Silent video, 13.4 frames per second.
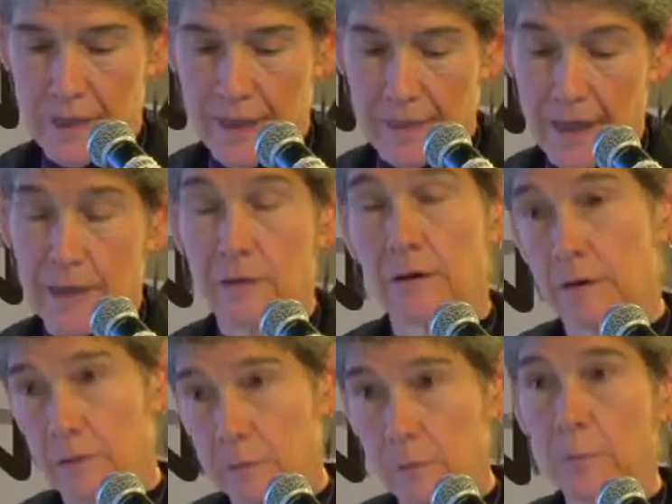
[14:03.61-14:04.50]
get that.
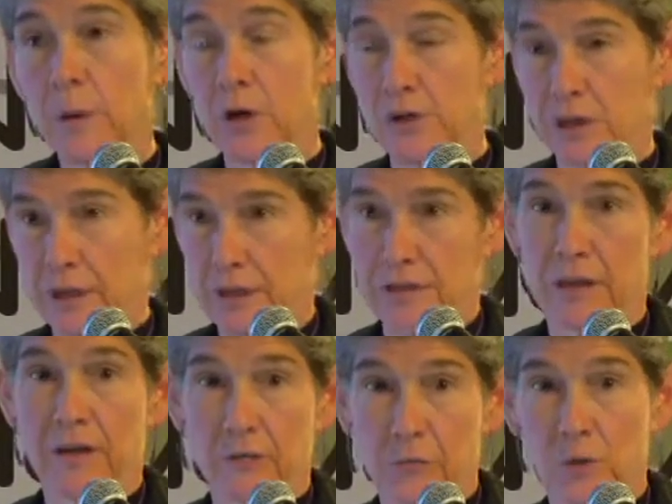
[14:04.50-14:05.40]
Partially because the
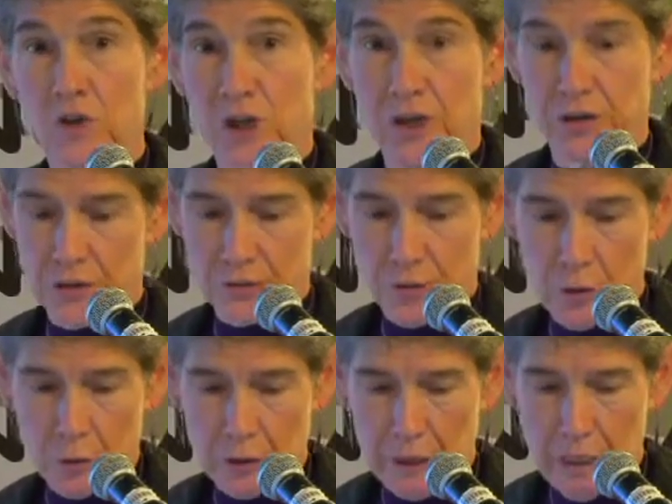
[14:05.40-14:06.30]
government changes
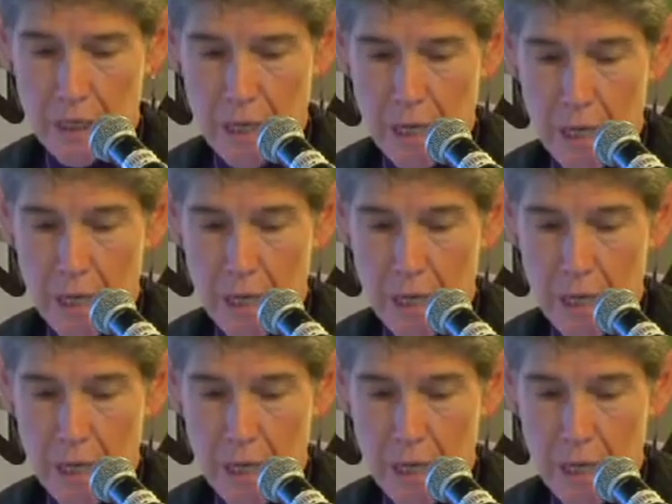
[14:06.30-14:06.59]
frequently.